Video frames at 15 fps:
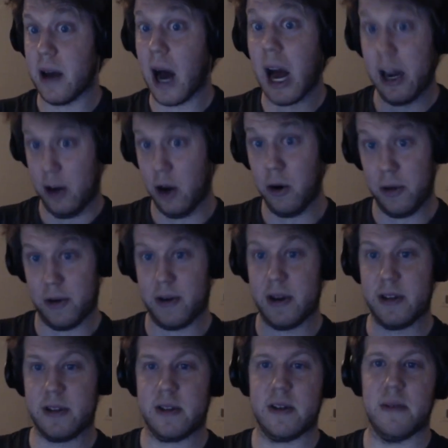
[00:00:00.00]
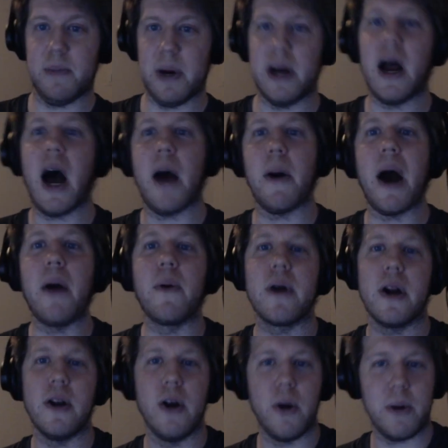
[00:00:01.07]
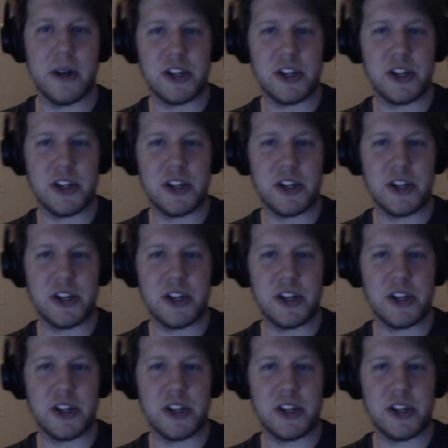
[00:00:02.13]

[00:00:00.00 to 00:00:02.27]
I know there is, but I want to know what